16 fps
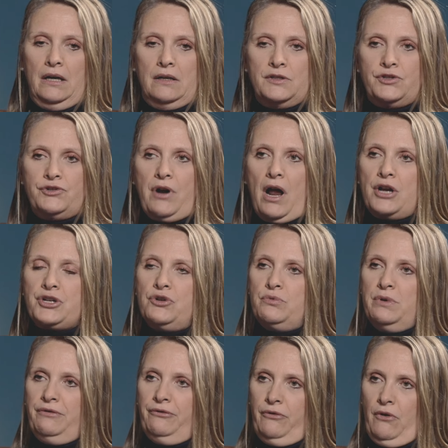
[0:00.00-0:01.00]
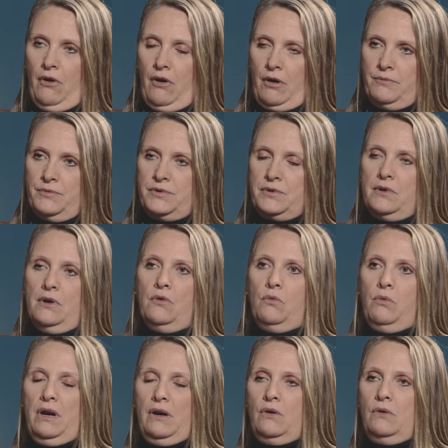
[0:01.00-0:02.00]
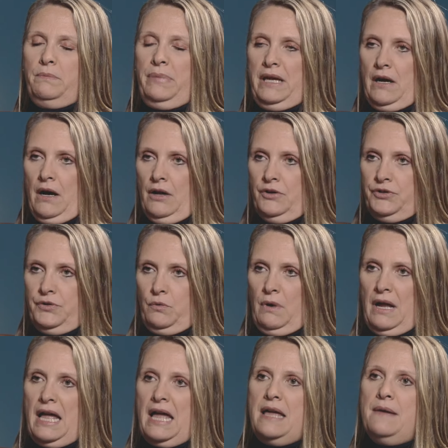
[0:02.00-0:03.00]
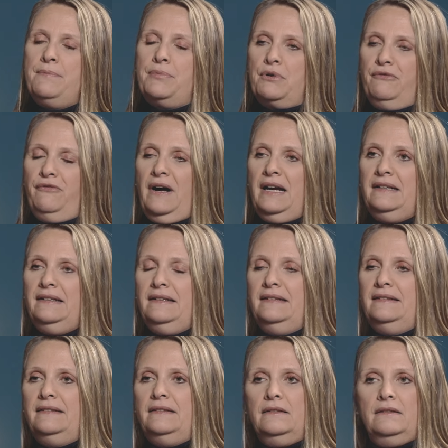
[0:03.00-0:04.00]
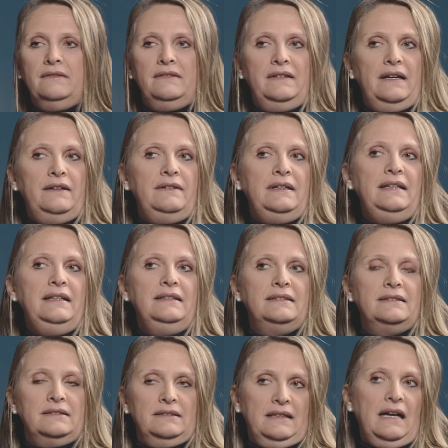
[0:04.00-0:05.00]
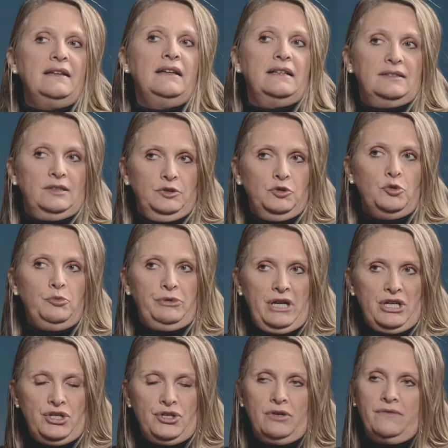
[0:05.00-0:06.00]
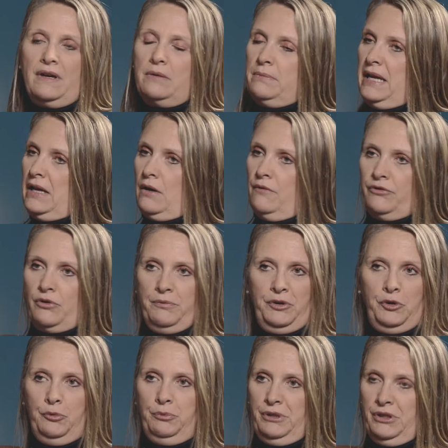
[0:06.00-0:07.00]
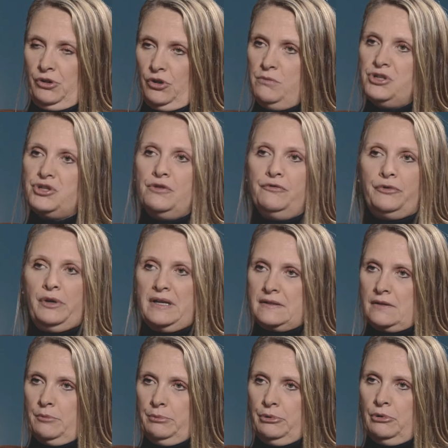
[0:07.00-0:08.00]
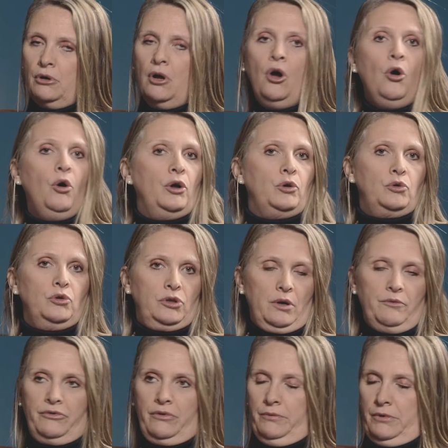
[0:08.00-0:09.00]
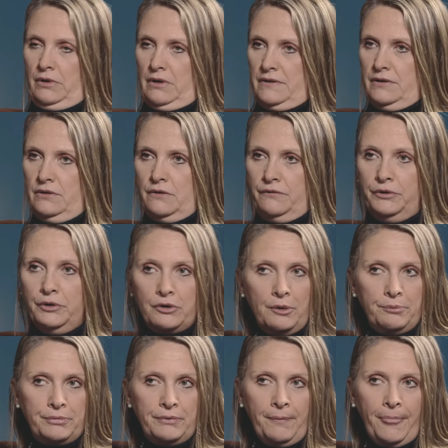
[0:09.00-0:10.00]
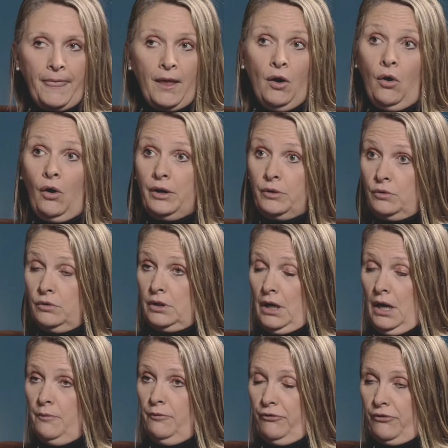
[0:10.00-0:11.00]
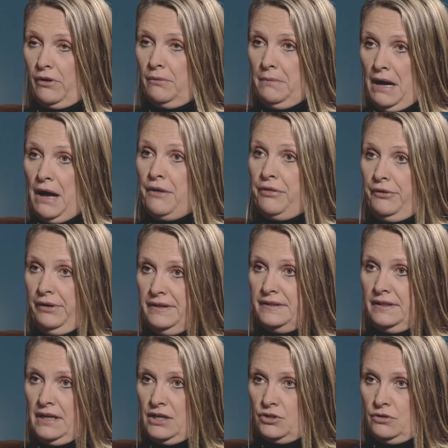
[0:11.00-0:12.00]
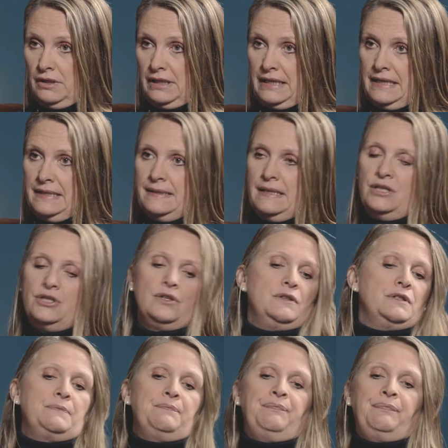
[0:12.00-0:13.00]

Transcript: structural reforms will be underway, provided there is that external pressure that may come from the European Commission, for example, or it could come from the Council of Europe, or it could come from other international organizations.